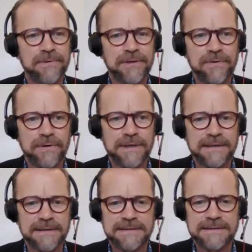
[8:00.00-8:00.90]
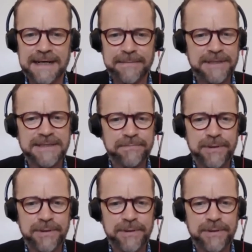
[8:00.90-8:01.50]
recording that's not a piece of